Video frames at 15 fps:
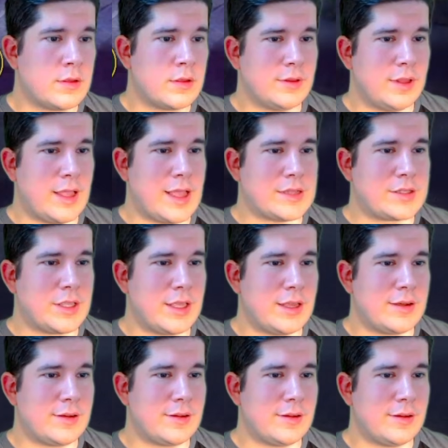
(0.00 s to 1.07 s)
Last
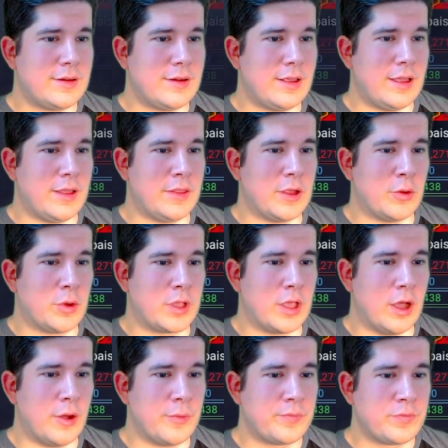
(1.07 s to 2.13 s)
hit. And there we
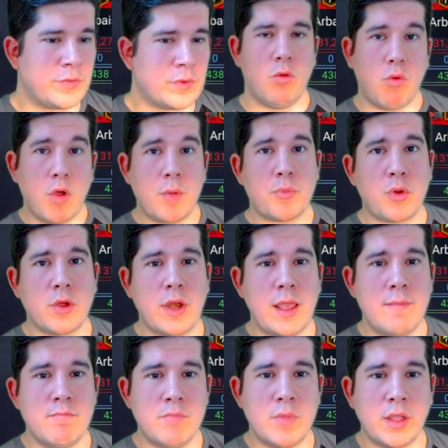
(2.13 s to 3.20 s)
go.
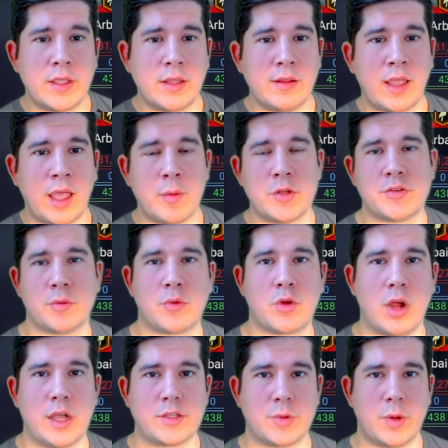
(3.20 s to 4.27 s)
1.8 million damage from
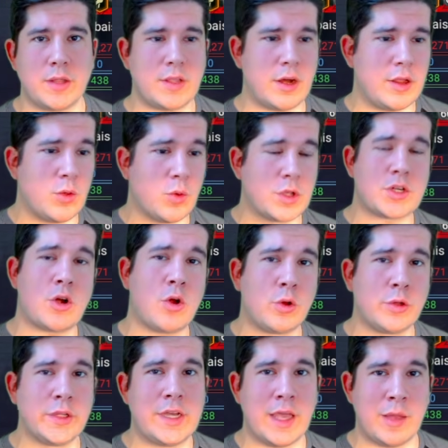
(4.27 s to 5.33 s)
Kroz right there. He was our
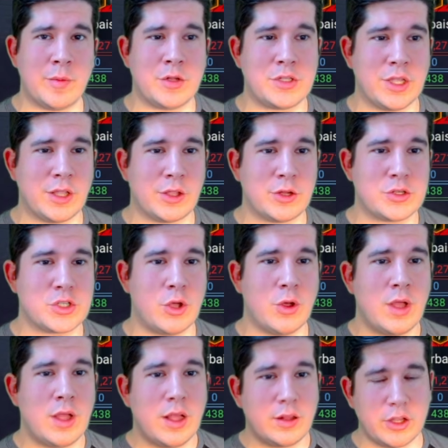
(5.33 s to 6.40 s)
only damage dealer, so
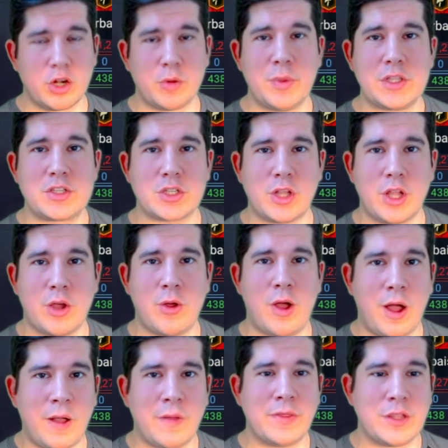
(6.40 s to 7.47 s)
a little bit slow
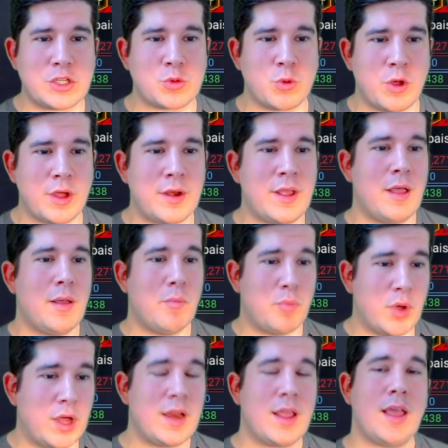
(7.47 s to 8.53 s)
on this one.
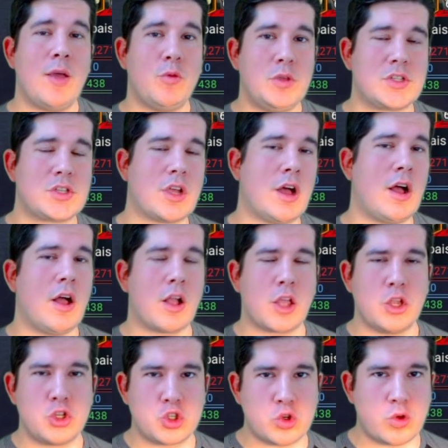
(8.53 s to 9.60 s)
But we saw
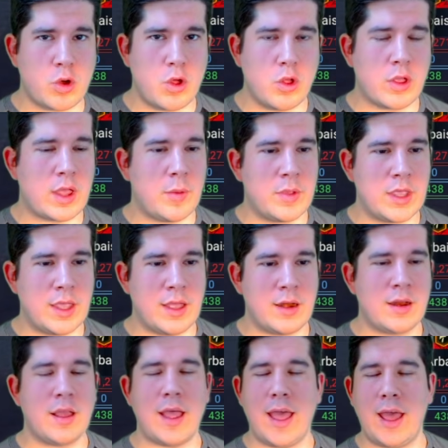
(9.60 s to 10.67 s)
control coming
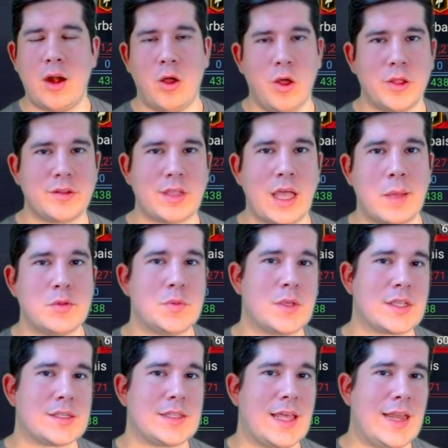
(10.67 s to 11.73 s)
in at all times
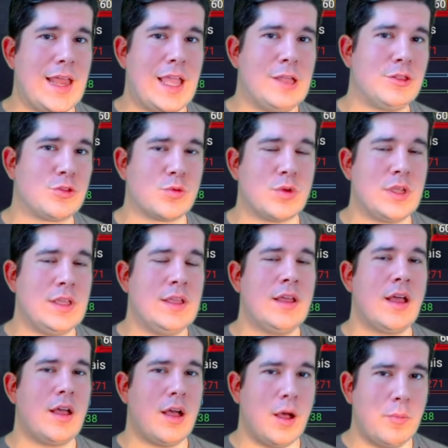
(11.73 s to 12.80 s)
because of that A3
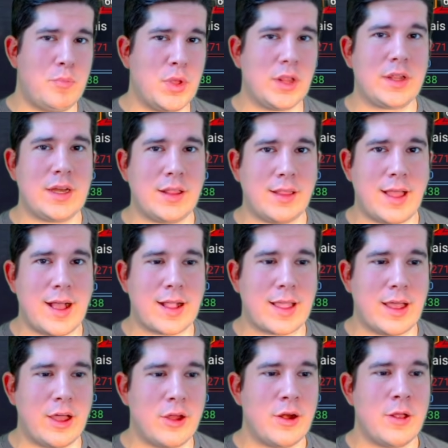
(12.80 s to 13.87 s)
ability
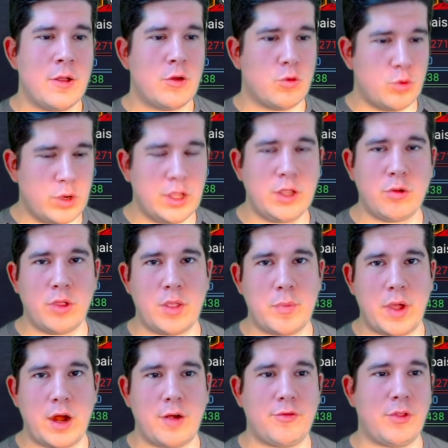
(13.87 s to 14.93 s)
lockout. Really, really
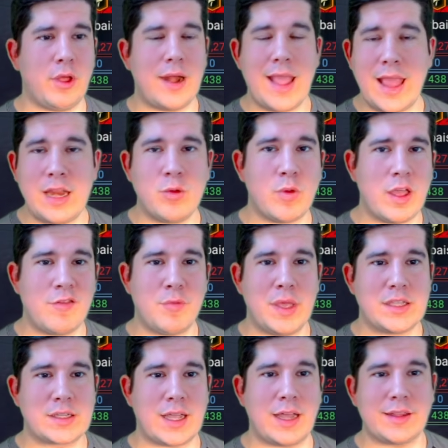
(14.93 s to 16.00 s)
powerful on any
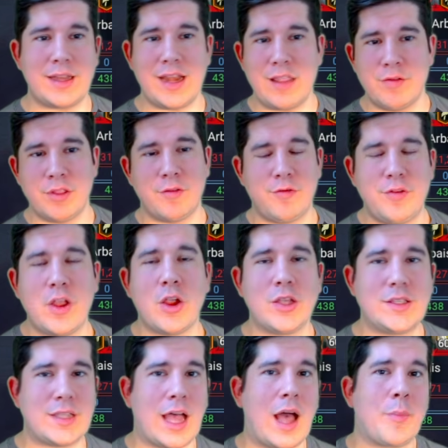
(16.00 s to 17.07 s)
wave-based content, even the very
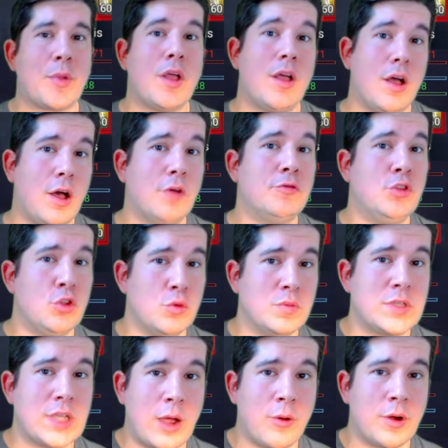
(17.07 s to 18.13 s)
top of Doom
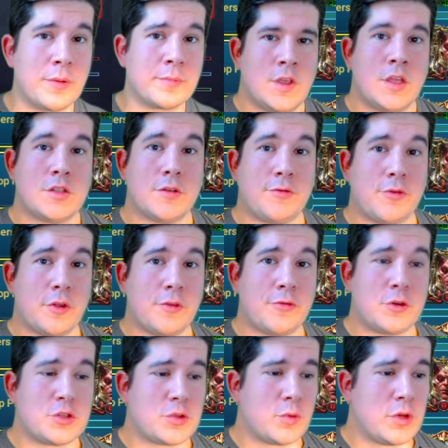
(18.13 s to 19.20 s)
Tower. So for the
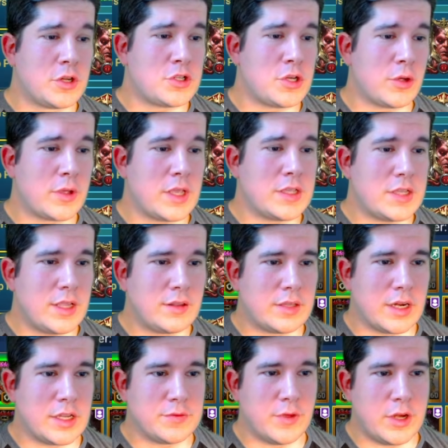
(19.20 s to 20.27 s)
first arena showcase in
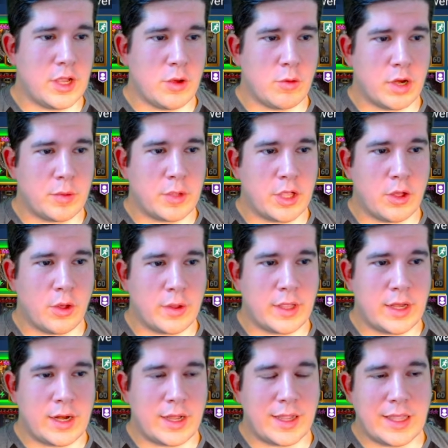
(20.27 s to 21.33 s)
today's video, we're going to be going
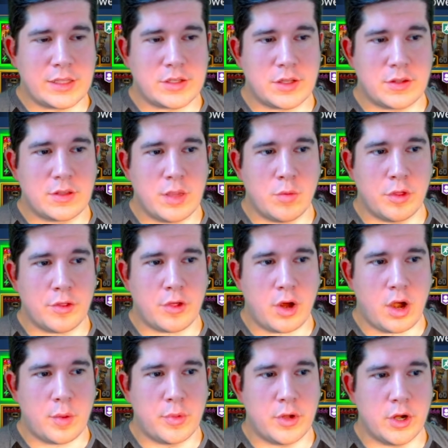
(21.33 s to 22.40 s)
in against a team with
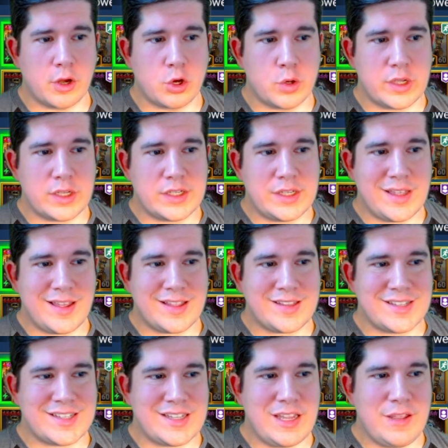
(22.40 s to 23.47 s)
Arbiter, Crixia,
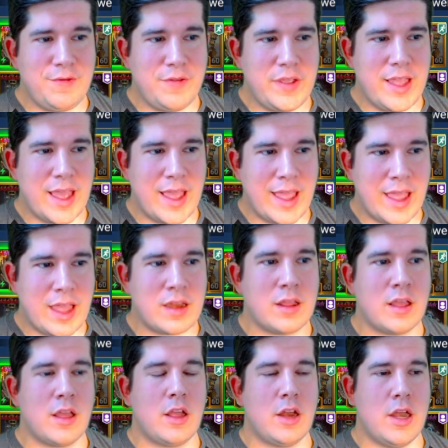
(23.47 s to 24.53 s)
Sifi, and
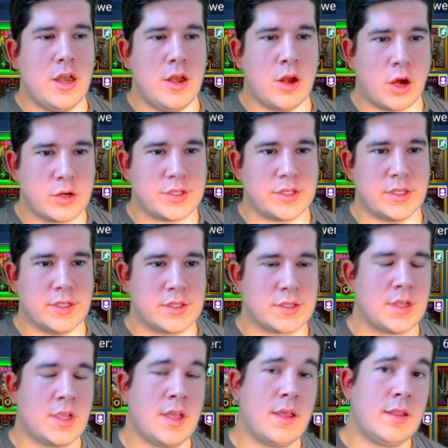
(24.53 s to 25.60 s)
Narcissus.
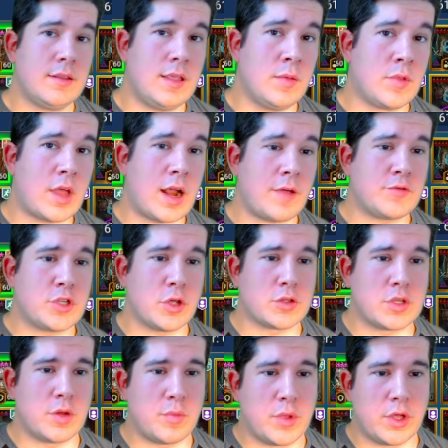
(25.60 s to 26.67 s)
Team that I've
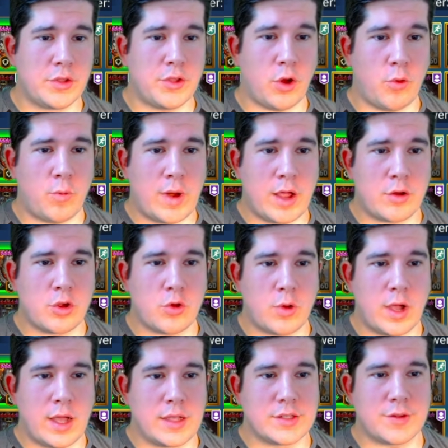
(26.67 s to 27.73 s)
chosen to build around
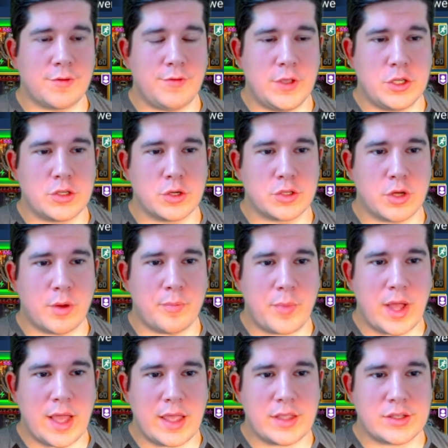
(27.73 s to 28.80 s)
Kroz features our
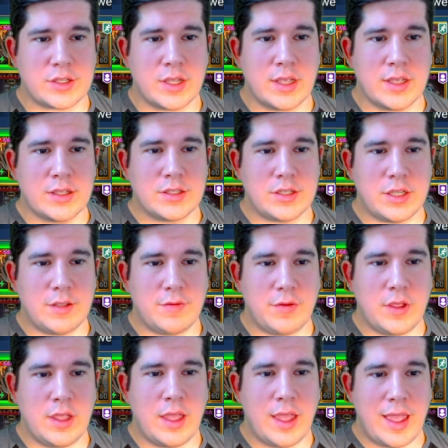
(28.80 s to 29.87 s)
bias,
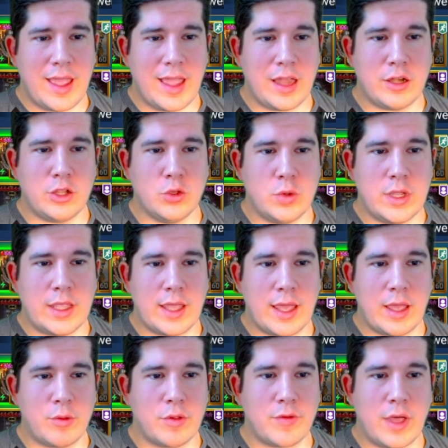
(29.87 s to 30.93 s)
Sifi, and
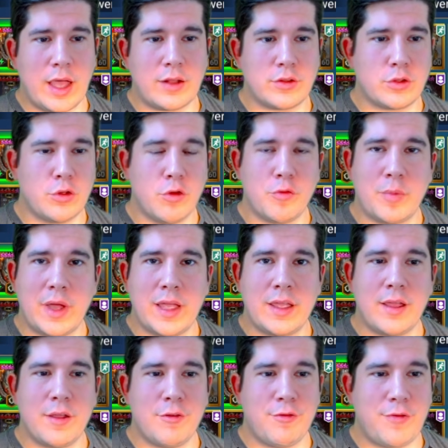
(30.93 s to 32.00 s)
UDK. We've got two of my
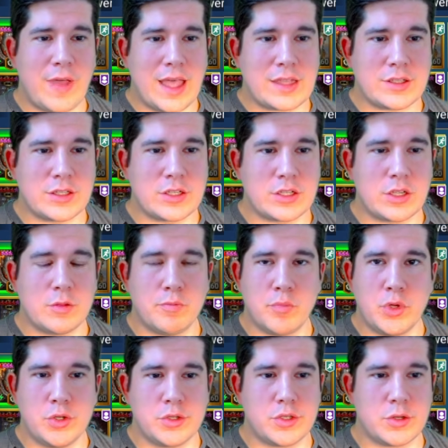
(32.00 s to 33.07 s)
fastest
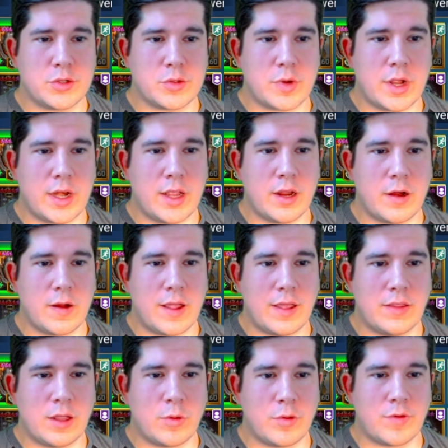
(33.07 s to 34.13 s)
boosters right here,
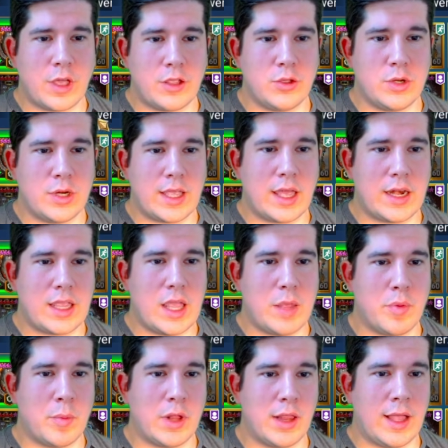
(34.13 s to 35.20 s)
and then we've got UDK to keep
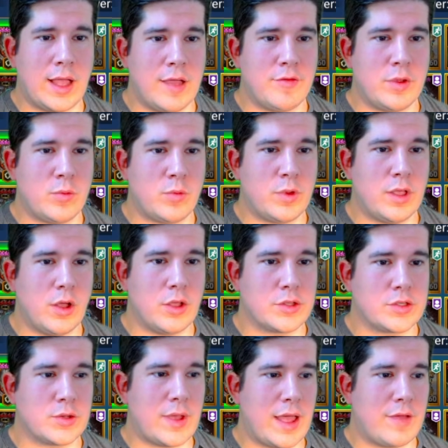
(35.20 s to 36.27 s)
him alive, and we
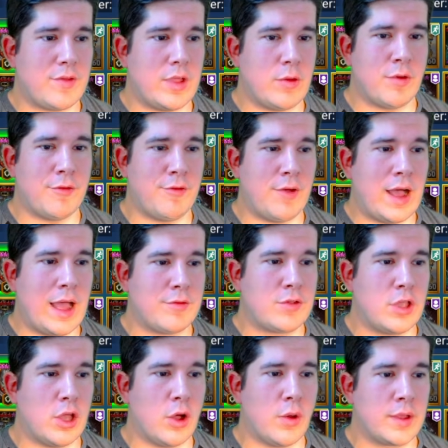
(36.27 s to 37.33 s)
also have a revive
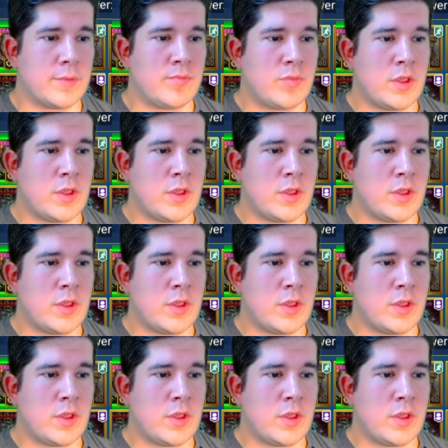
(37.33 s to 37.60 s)
going.